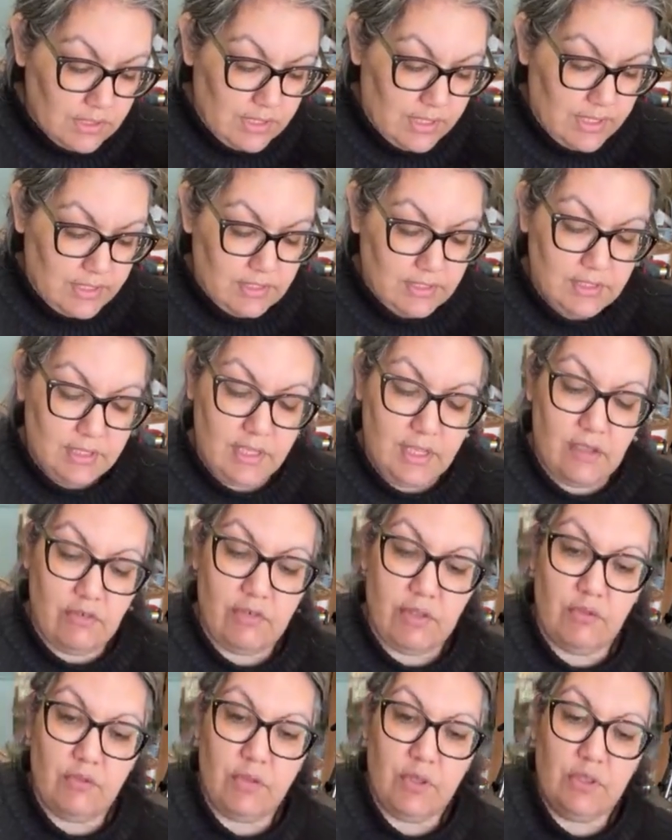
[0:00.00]
Yeah, see
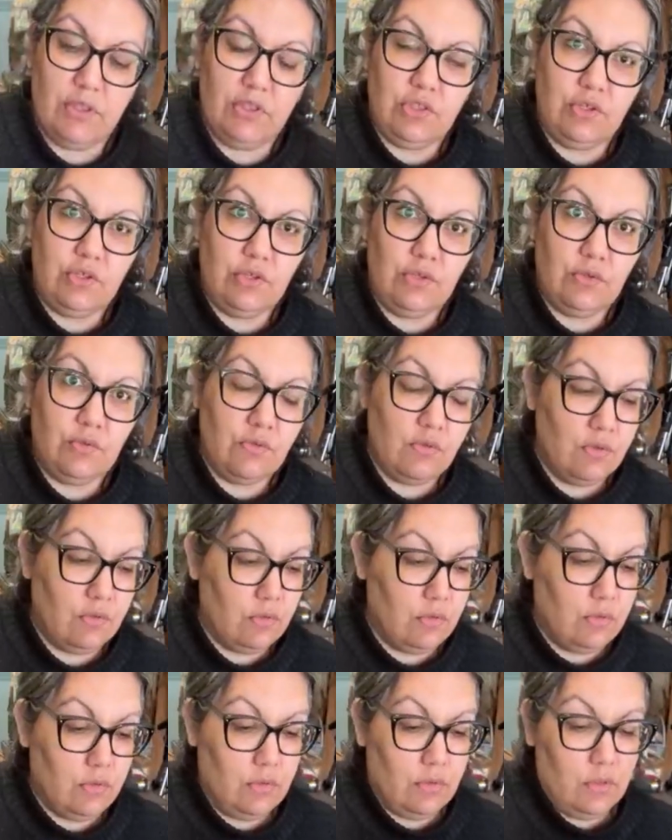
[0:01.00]
how it went through?
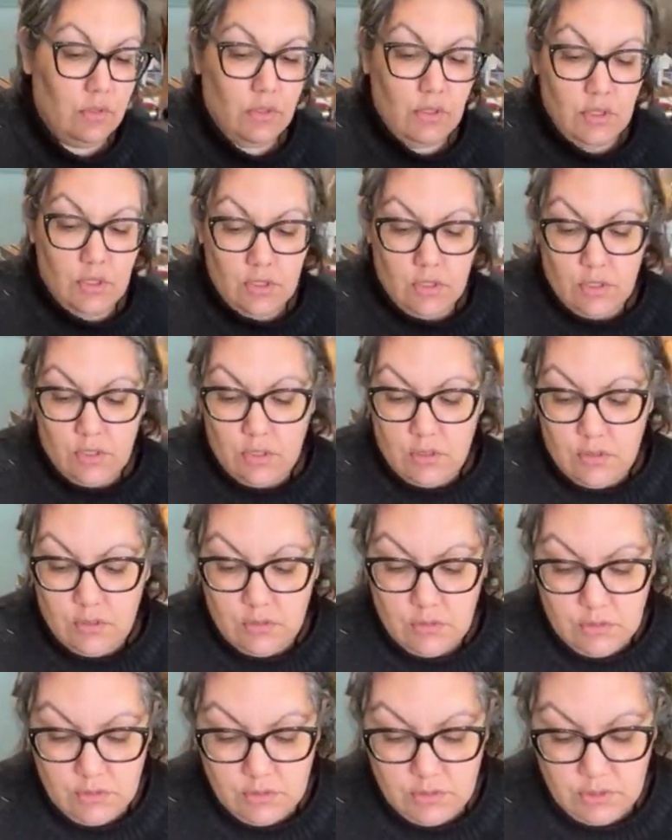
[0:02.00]

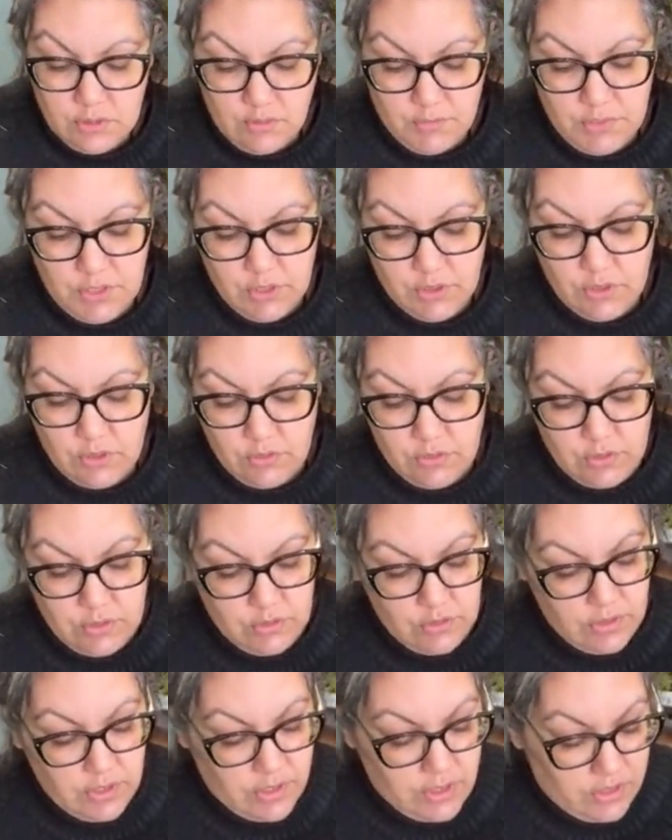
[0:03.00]
So I'm gonna go
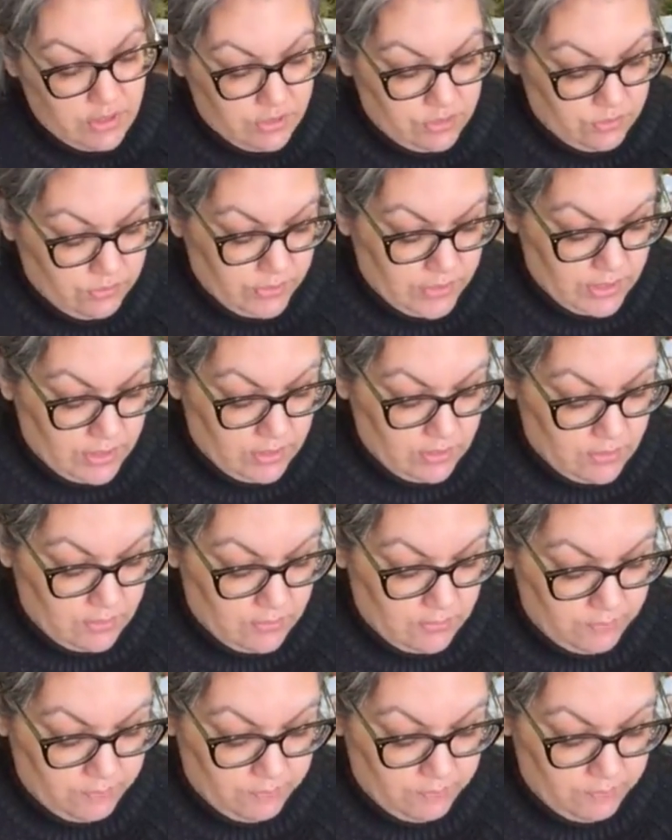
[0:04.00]
the other way.